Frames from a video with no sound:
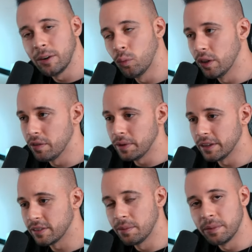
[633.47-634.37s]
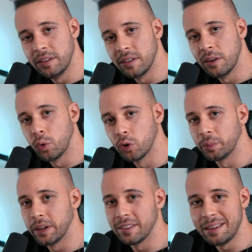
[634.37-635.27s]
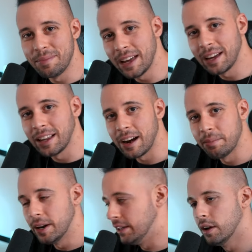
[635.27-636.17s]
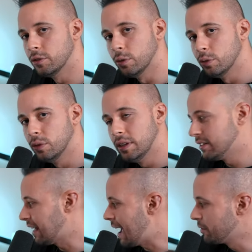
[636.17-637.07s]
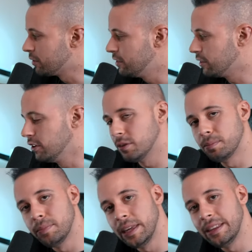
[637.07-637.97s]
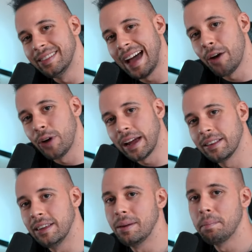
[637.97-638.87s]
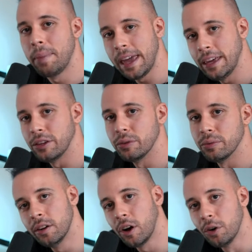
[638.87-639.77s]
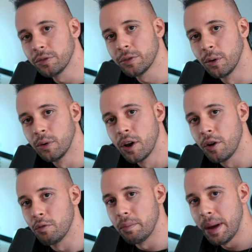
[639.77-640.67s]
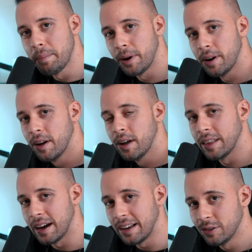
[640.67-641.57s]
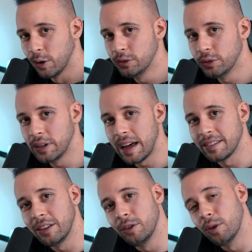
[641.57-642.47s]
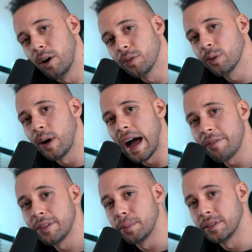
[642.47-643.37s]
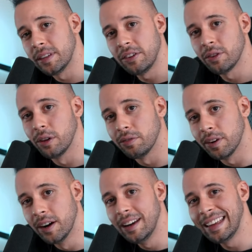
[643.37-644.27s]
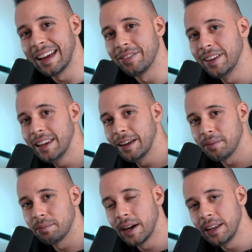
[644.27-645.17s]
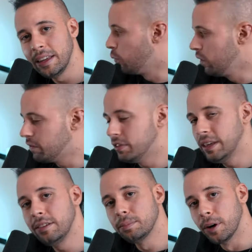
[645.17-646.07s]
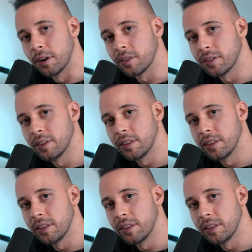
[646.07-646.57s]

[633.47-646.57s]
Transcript: one of the biggest companies in the world, because they make a lot of money. And to do this, Amazon is going to be directly paying you. And also, remember that I told you guys that you also have the potential of earning affiliate money with these books.